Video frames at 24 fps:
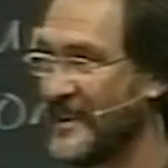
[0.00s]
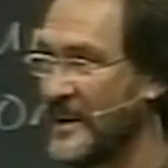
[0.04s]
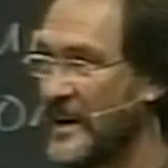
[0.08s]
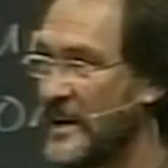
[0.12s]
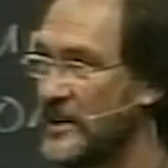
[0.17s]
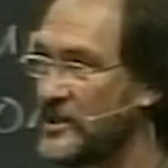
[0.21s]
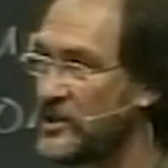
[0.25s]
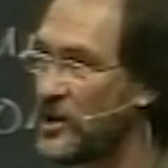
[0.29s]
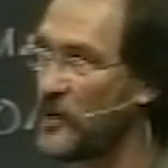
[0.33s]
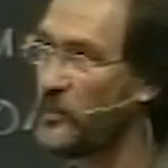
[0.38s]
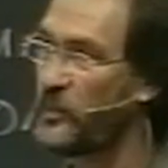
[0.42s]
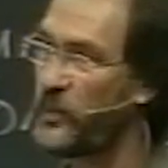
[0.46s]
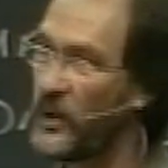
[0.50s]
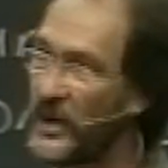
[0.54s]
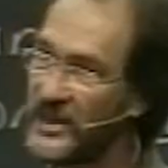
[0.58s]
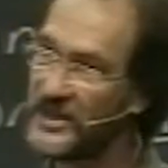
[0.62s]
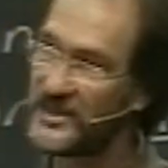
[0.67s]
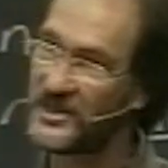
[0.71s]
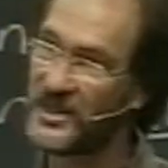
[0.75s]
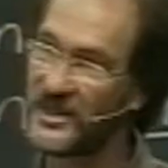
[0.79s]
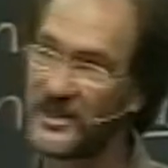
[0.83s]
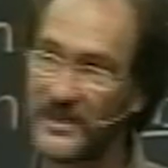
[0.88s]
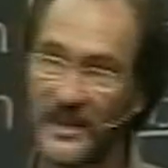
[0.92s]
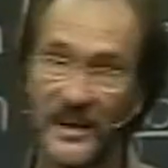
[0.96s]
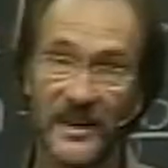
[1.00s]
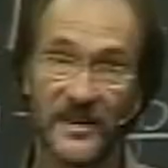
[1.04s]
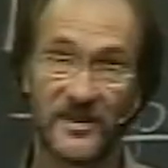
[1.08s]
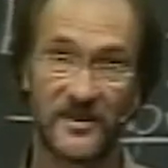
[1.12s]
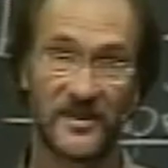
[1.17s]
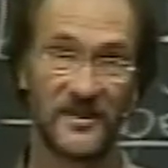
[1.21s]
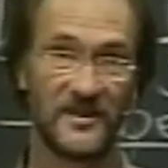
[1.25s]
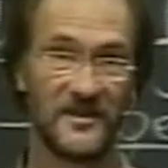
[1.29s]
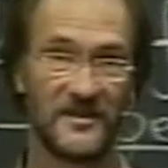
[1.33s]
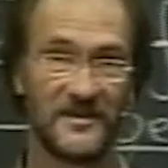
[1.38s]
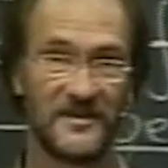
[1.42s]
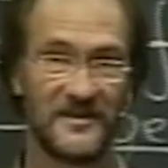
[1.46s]
So please just
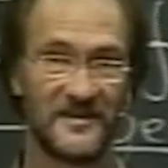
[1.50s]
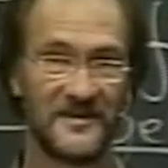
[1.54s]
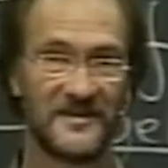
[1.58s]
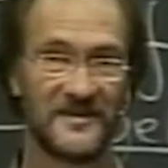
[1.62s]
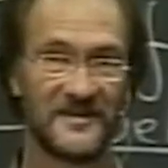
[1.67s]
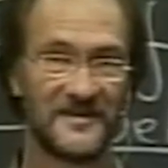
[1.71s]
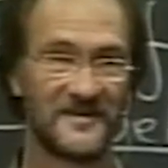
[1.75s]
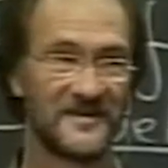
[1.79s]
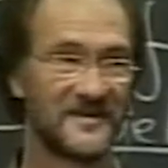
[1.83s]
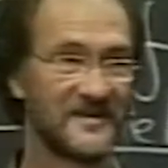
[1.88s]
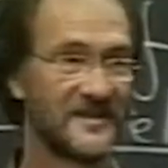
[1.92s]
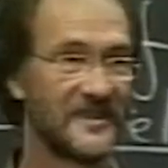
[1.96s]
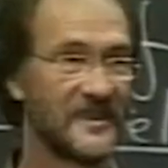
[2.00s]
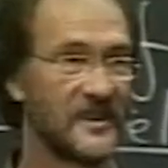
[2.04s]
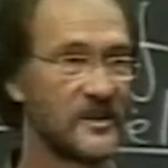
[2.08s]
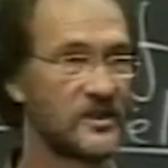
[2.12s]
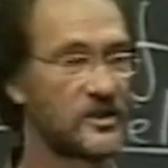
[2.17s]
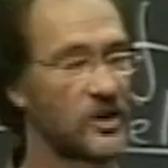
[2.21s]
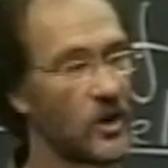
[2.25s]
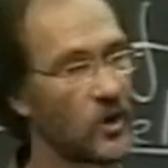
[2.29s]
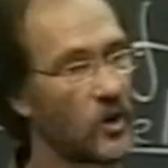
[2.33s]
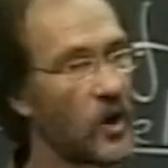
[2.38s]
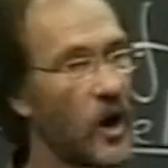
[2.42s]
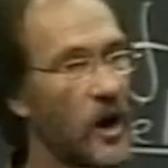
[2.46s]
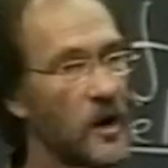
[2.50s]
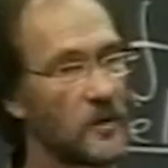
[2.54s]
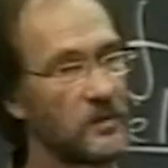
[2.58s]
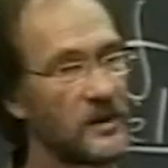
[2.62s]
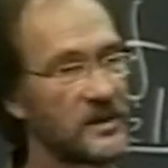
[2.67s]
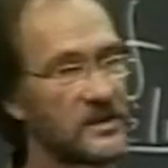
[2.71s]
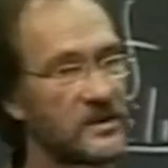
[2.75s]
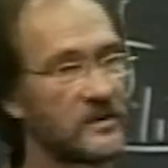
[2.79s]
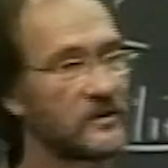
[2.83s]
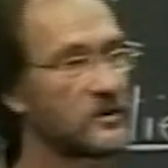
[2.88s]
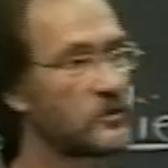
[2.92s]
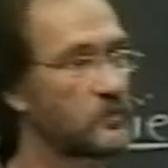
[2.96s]
listen. So God
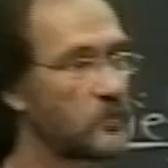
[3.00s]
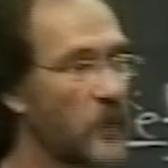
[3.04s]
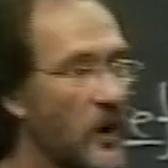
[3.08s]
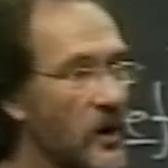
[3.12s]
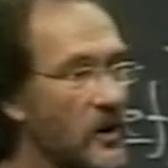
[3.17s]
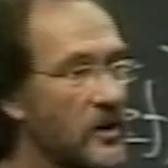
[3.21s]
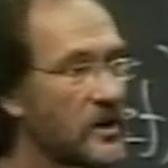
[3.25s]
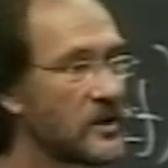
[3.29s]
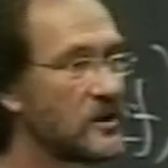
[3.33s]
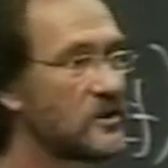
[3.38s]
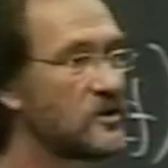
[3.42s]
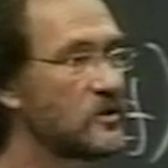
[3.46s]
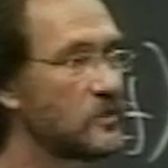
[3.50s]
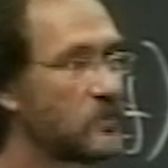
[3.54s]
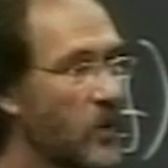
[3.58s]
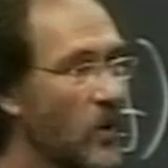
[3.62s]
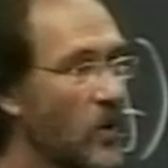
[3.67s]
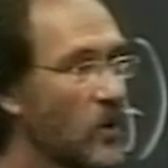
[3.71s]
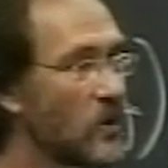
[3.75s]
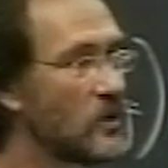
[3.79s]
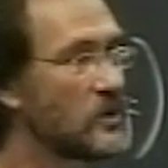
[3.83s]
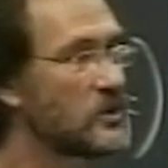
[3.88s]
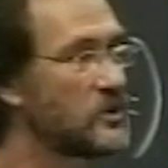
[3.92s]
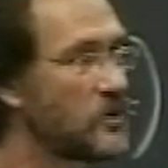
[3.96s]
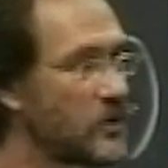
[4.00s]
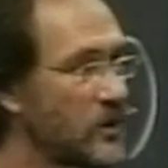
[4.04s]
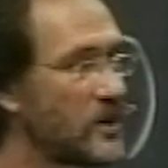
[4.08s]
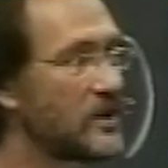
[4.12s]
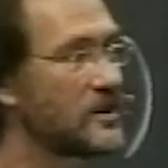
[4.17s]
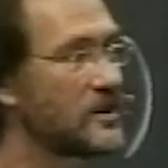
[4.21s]
must have spoken to Paul during the